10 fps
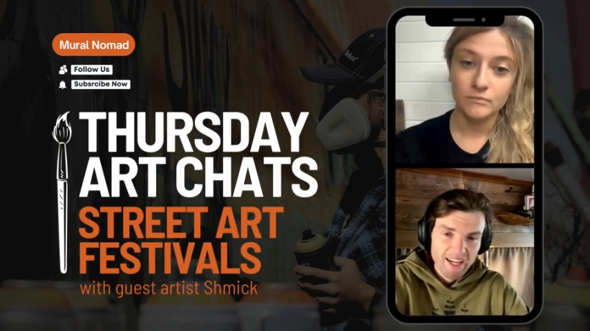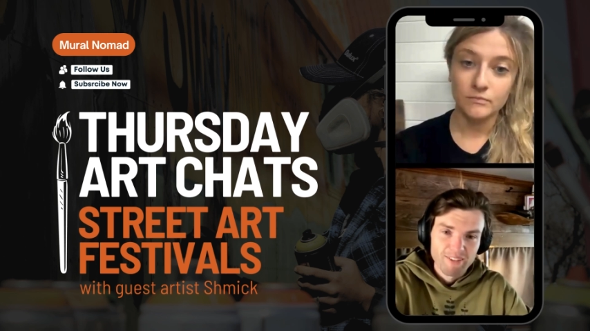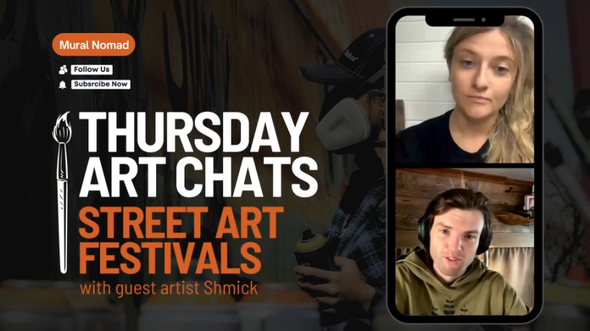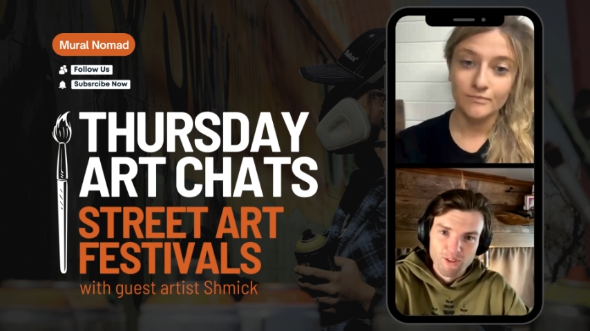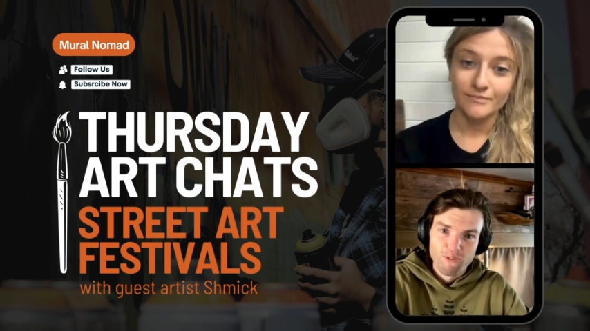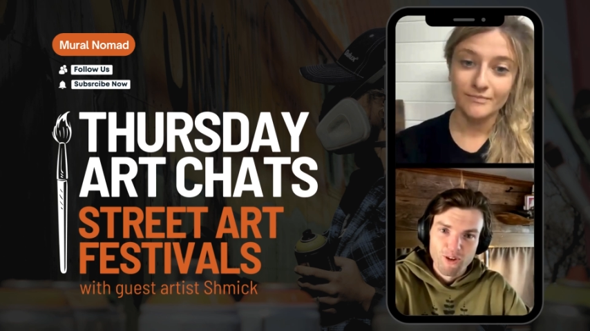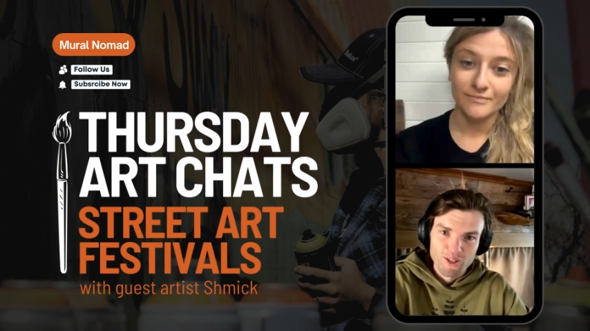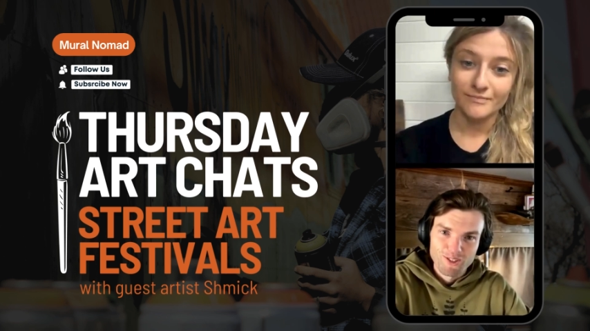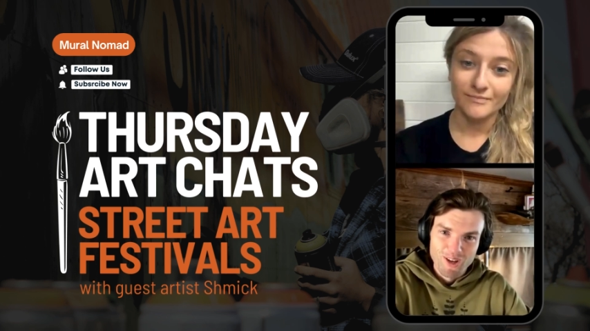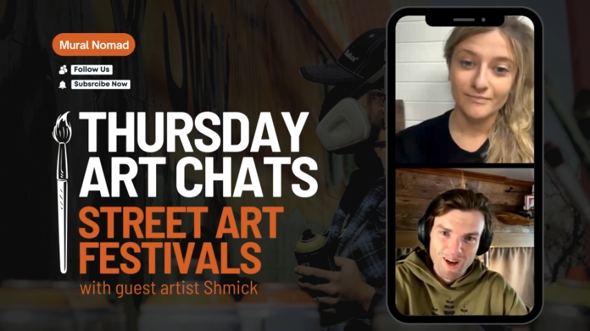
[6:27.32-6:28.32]
Speaker 1: paid for the
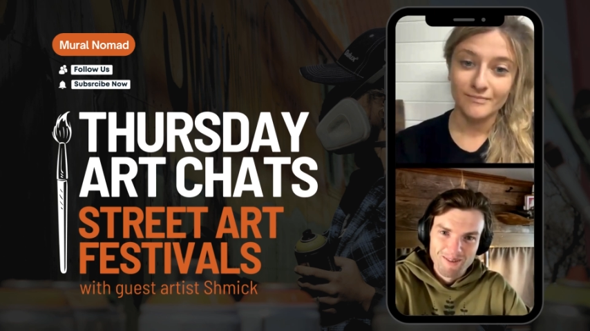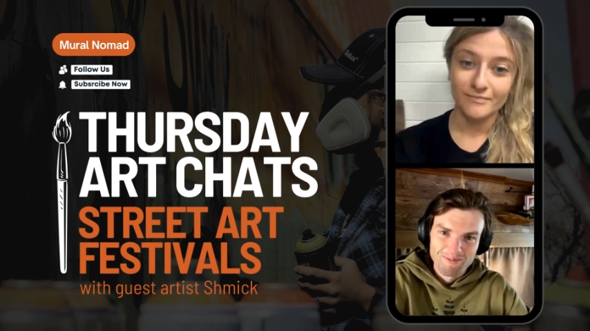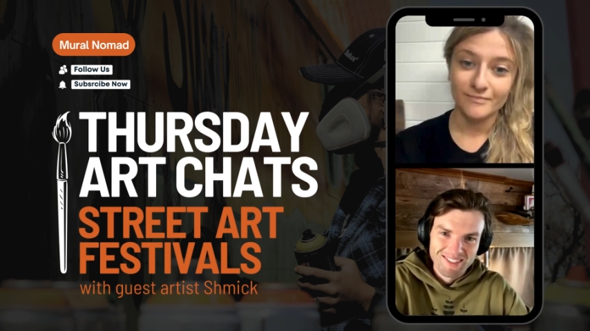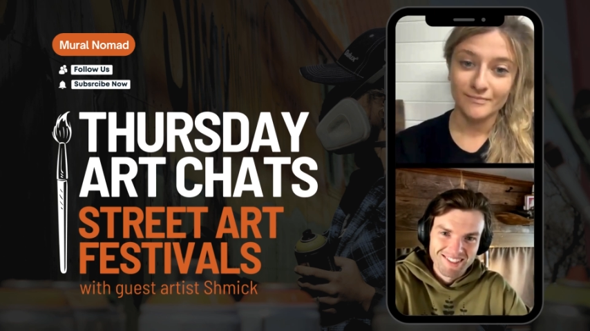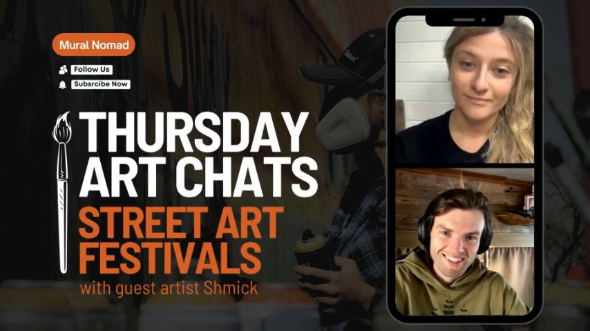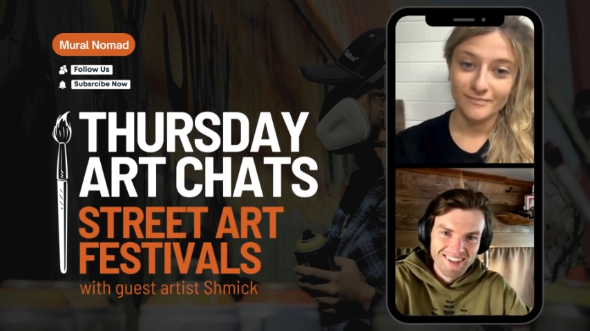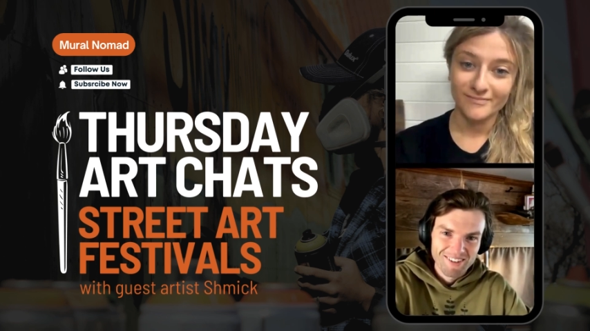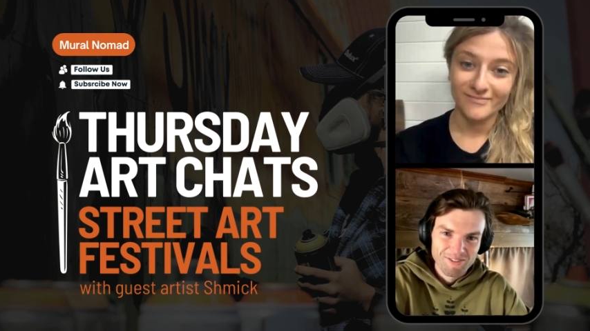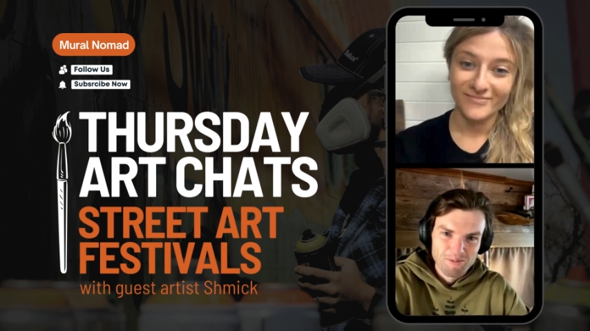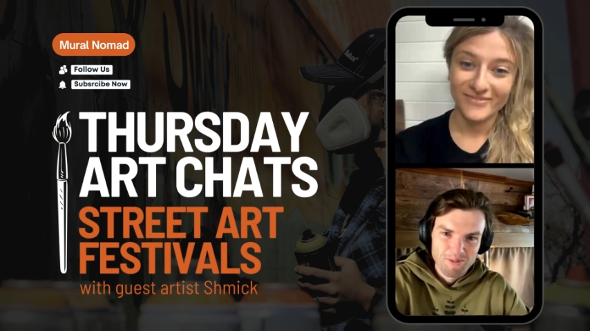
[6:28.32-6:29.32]
first time this
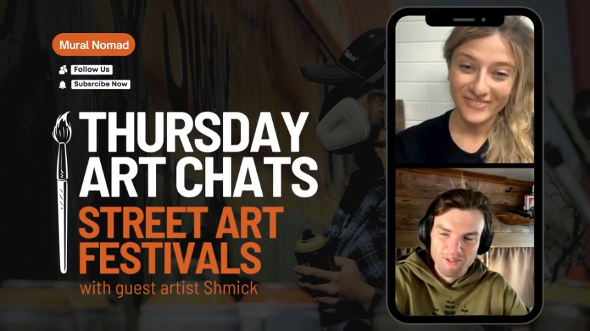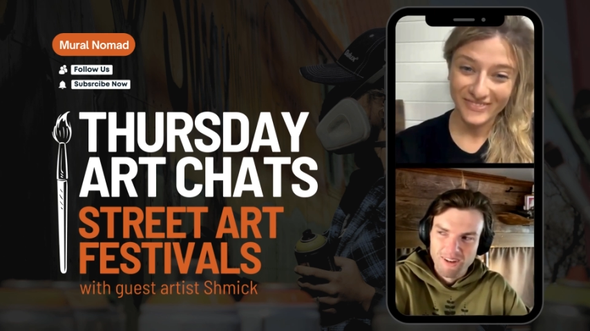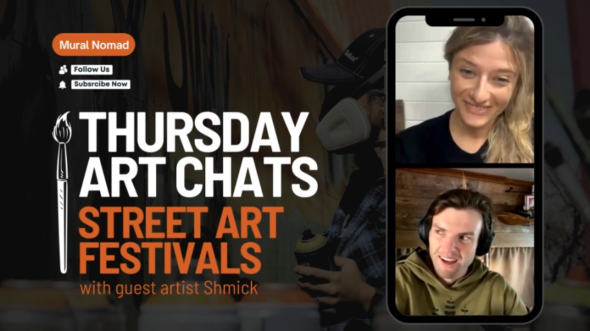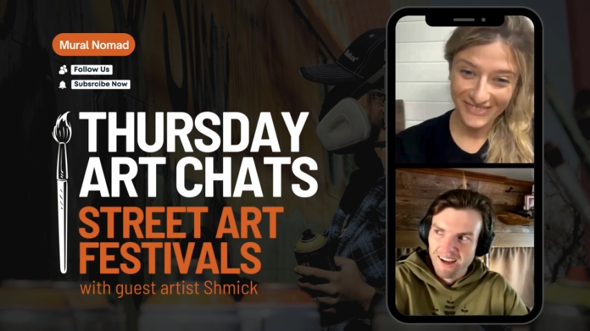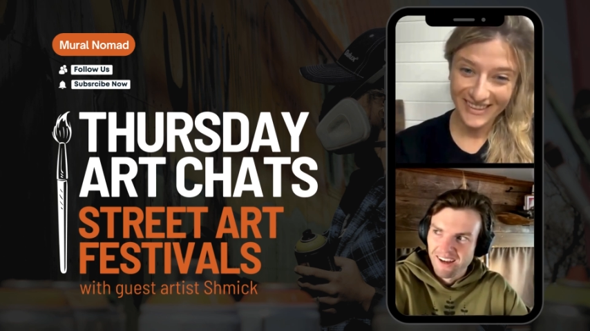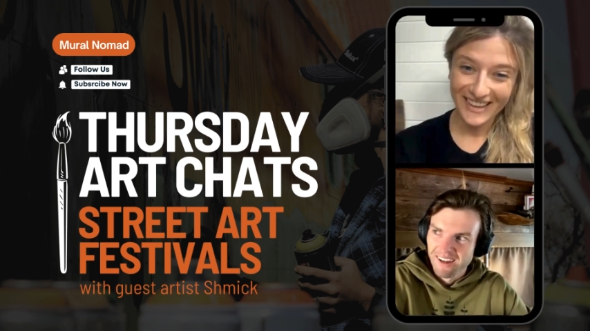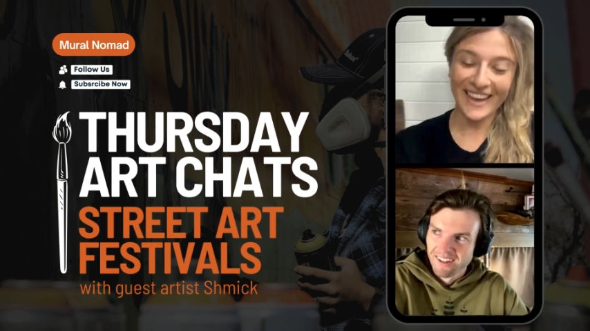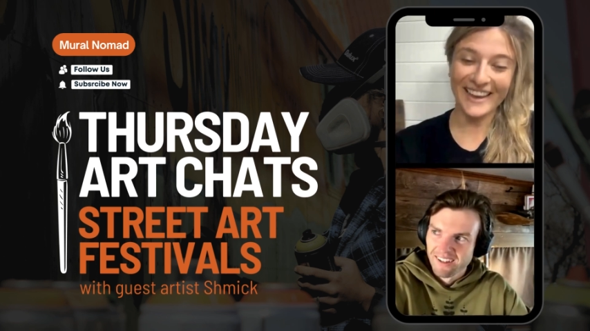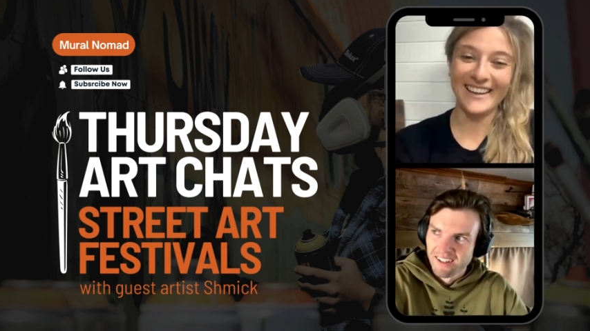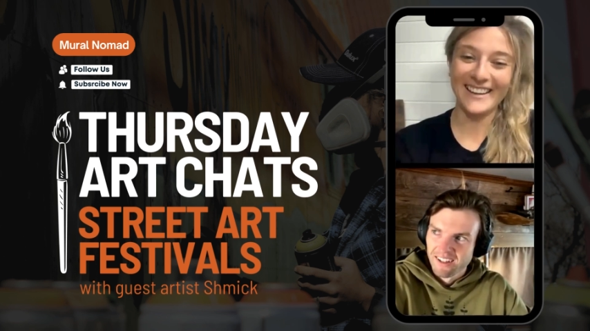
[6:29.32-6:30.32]
year from yes.
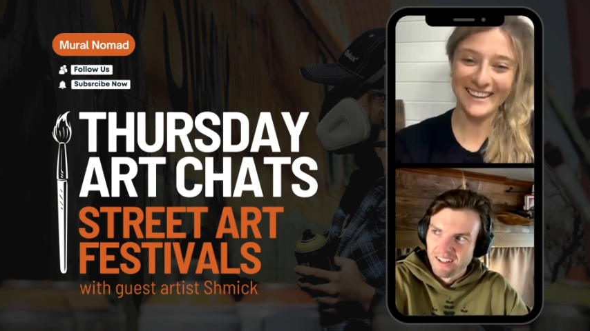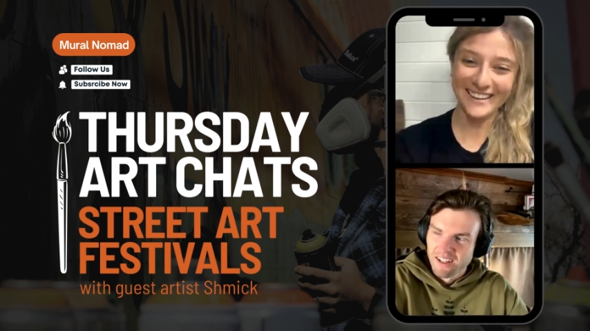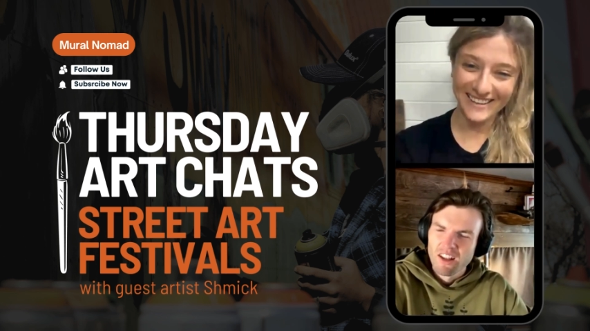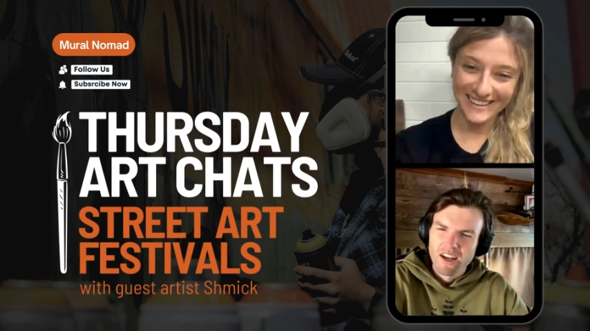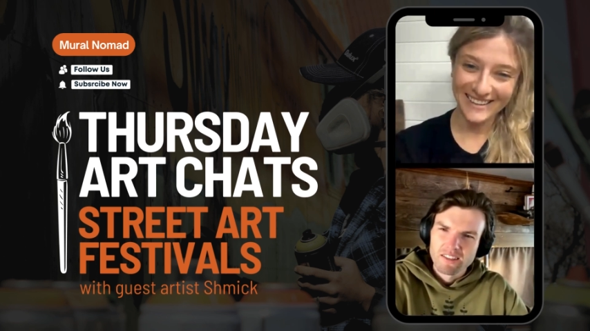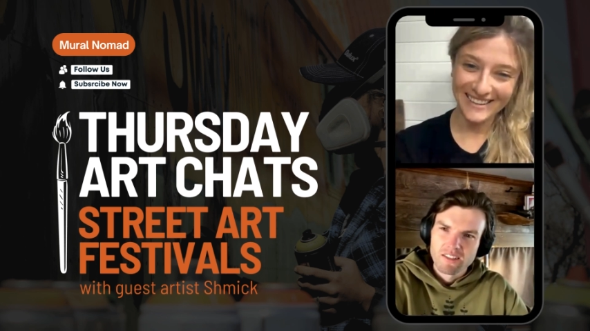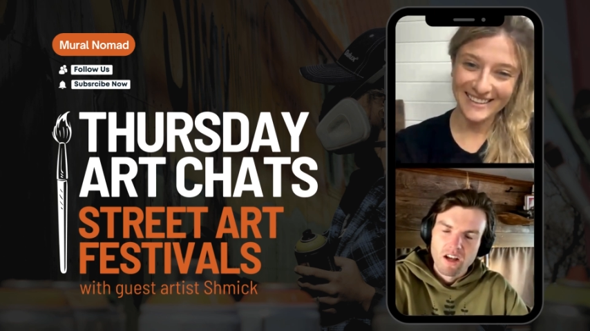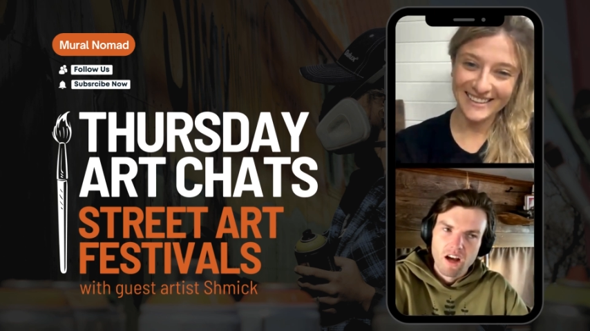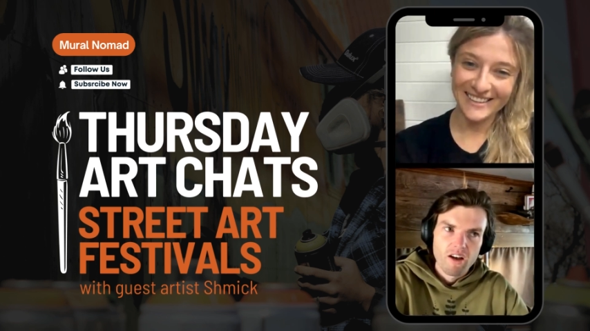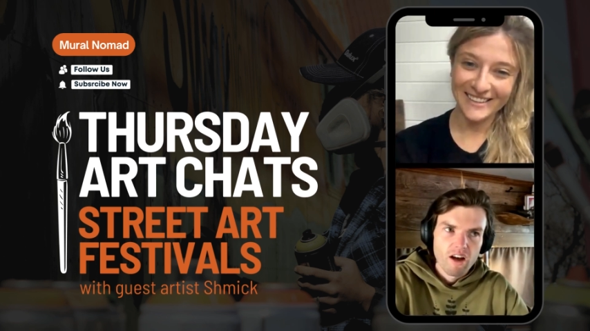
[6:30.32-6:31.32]
Uh, like
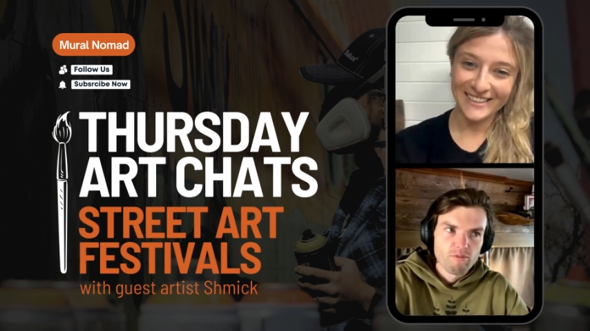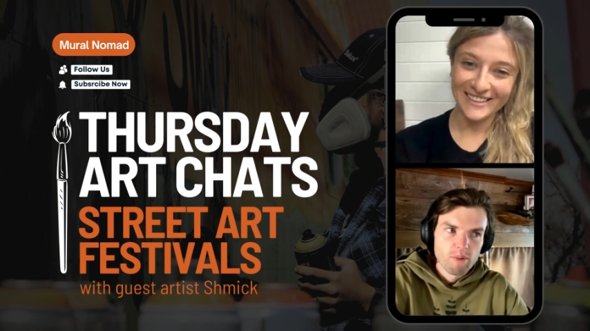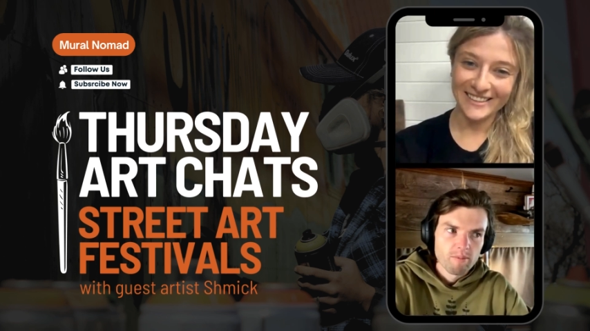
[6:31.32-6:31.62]
I, I've been